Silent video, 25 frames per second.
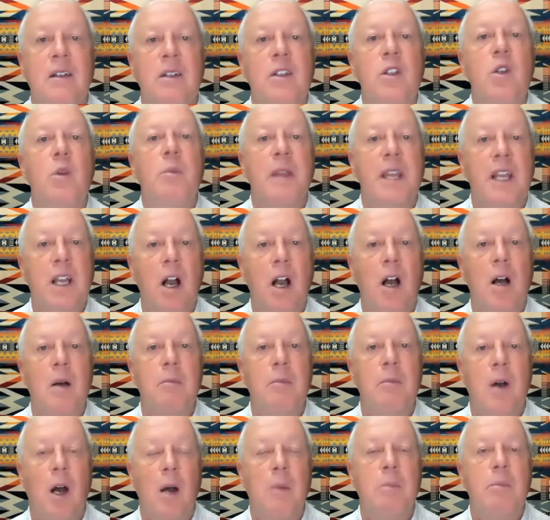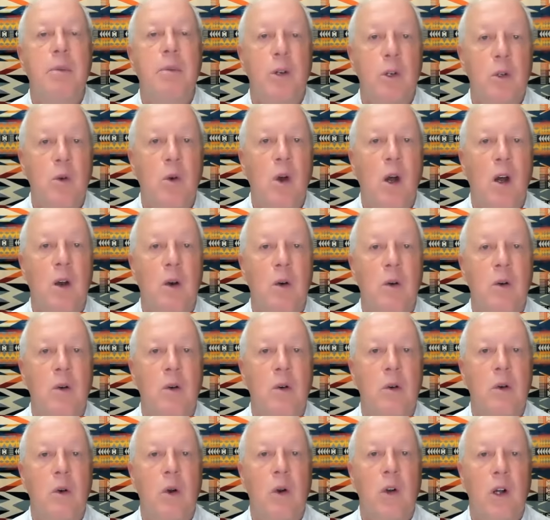you become a brujo
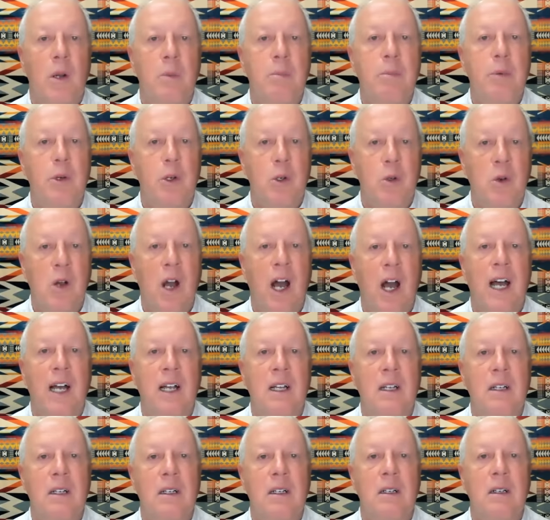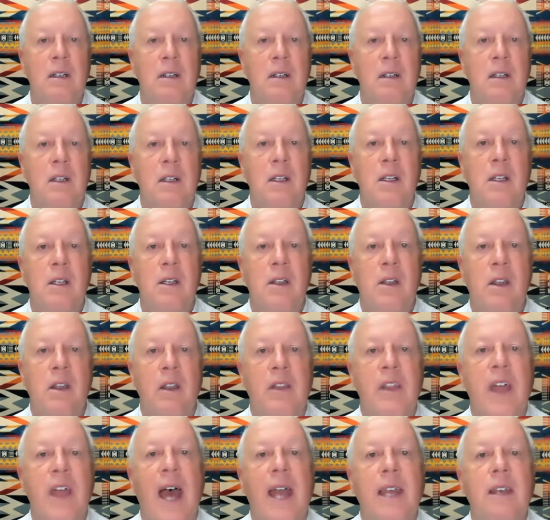or a bruja,
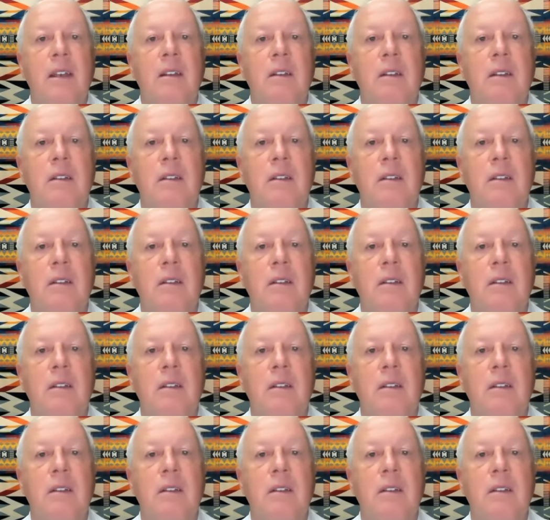that